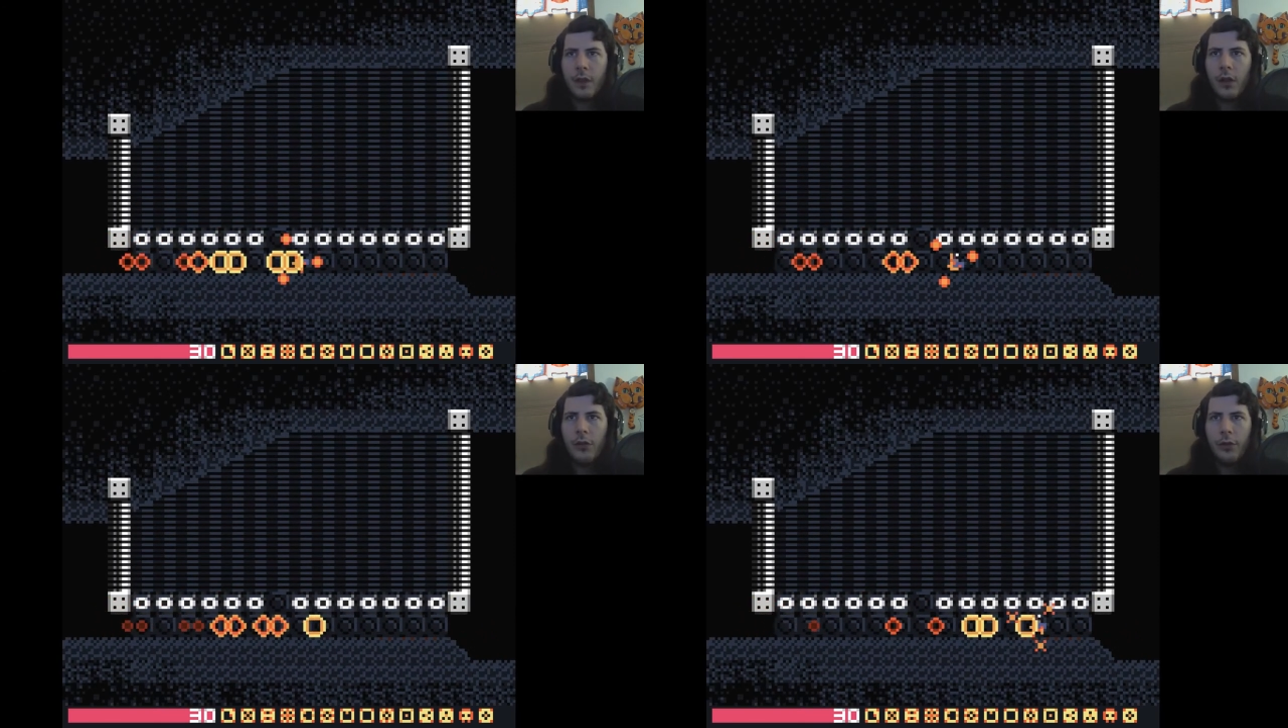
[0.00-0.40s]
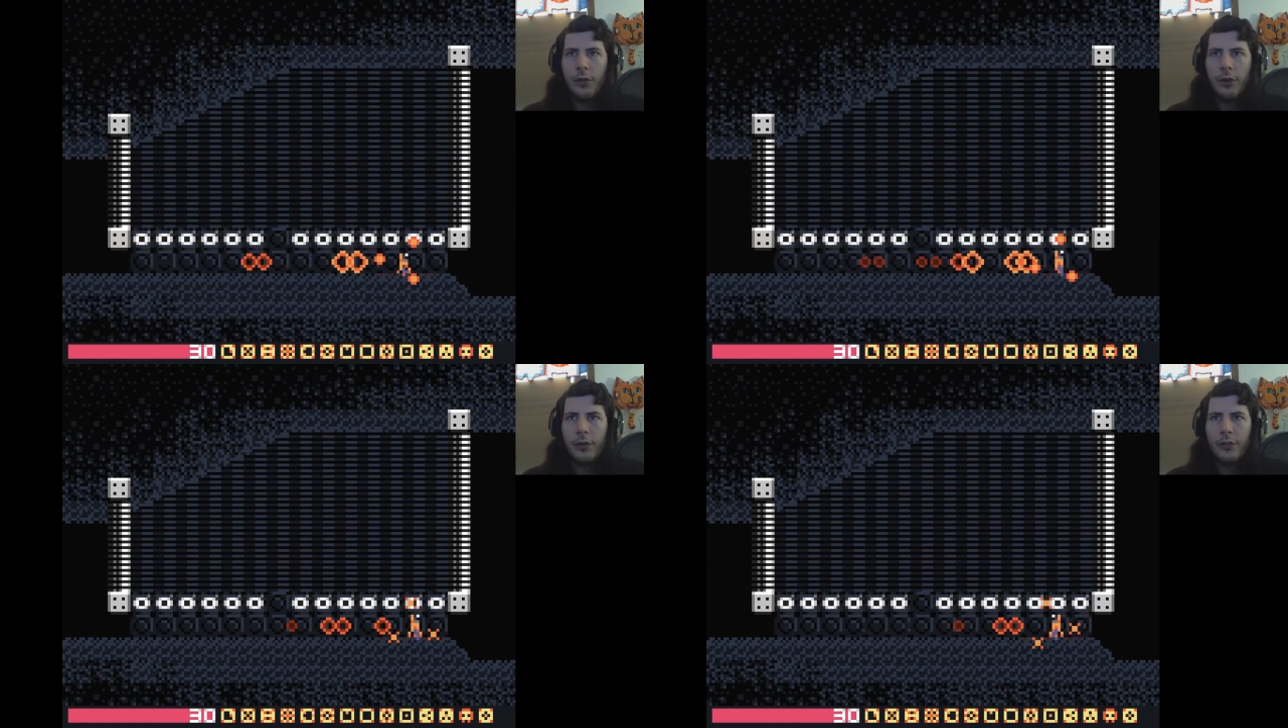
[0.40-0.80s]
Also,
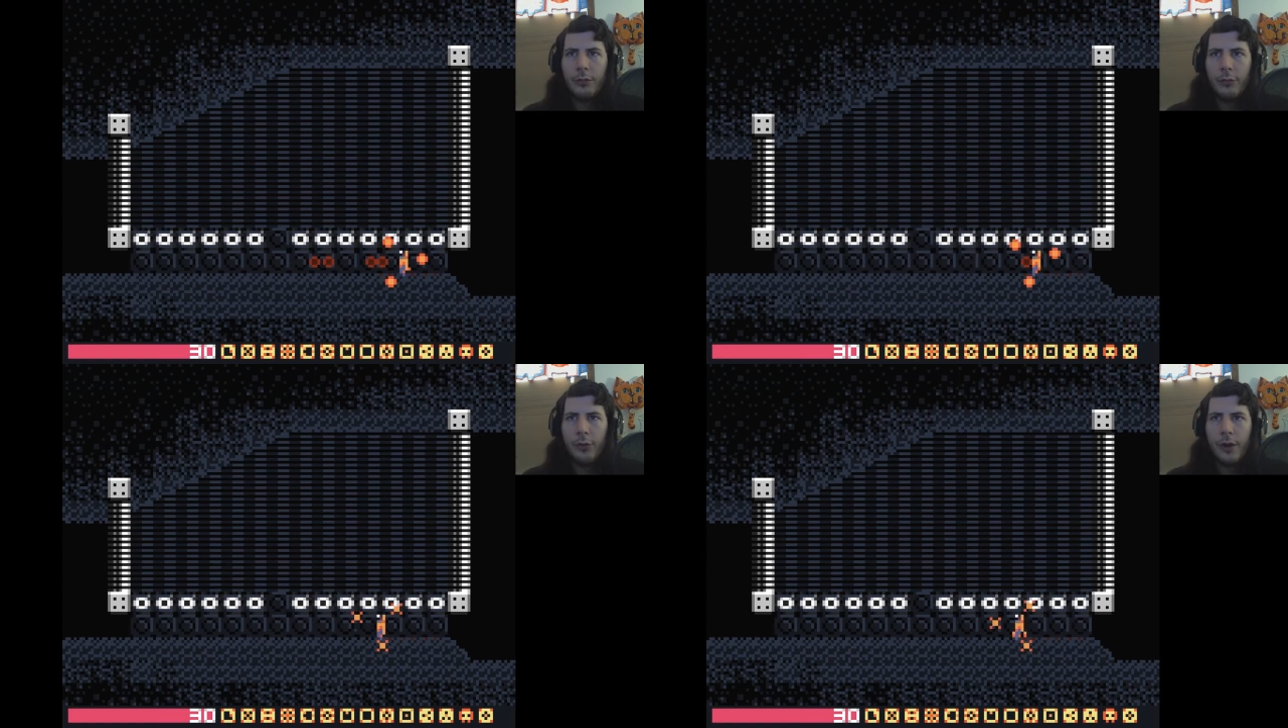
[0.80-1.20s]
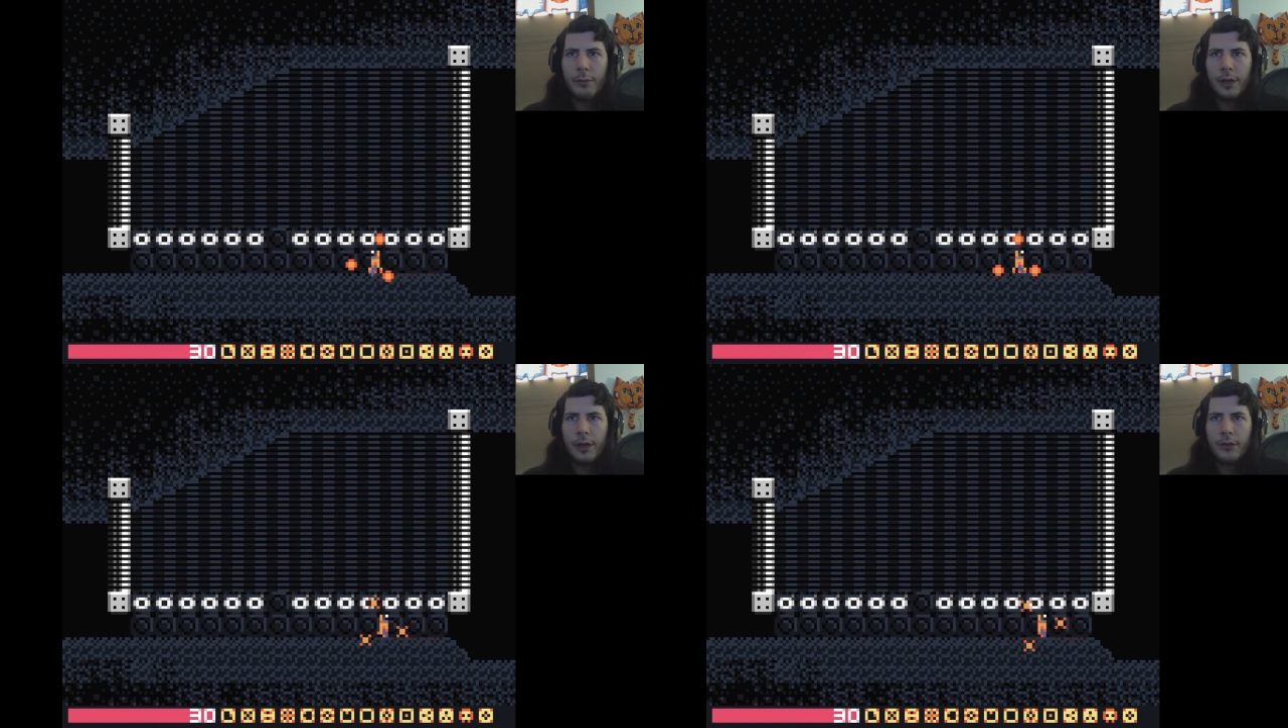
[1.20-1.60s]
there are some red
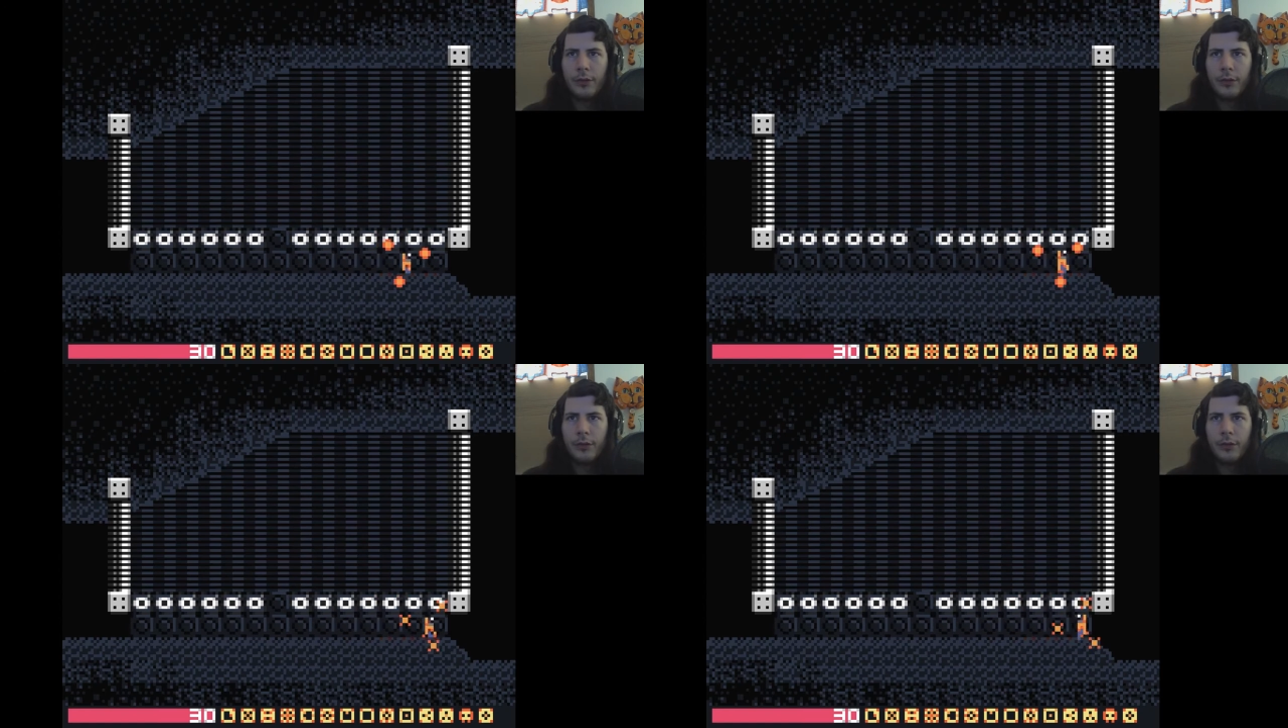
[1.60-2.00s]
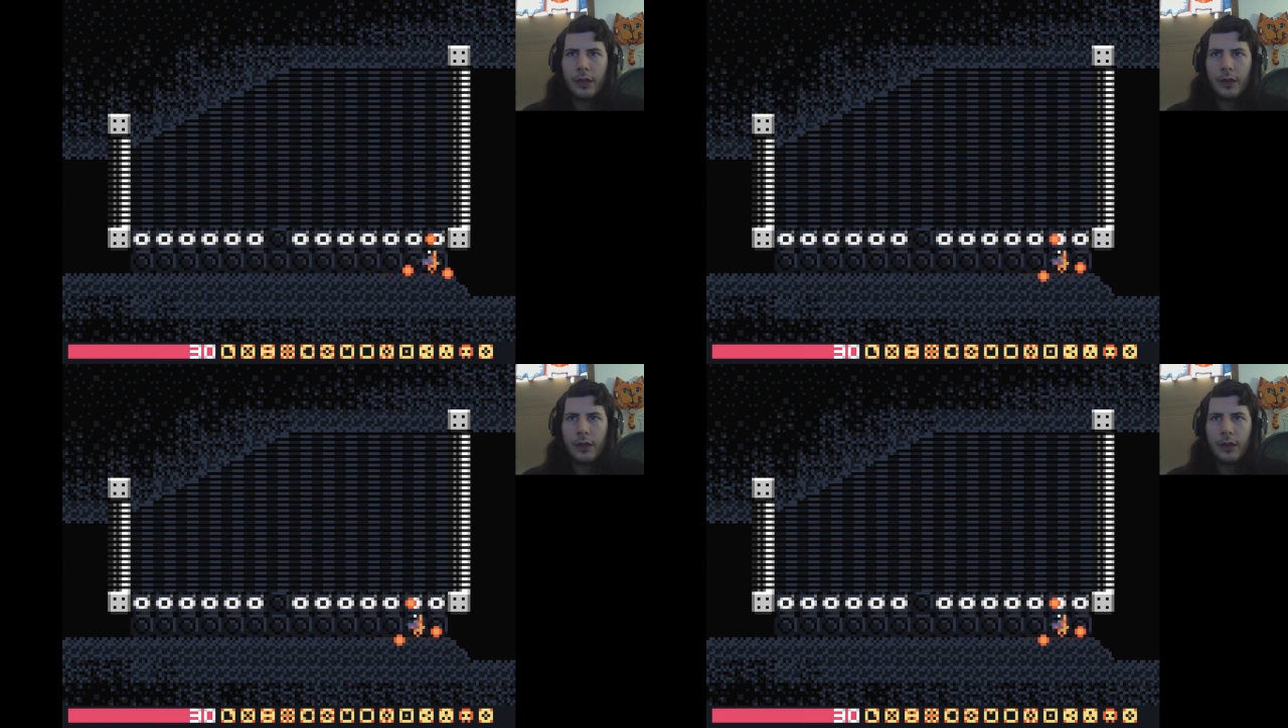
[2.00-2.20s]
pixels,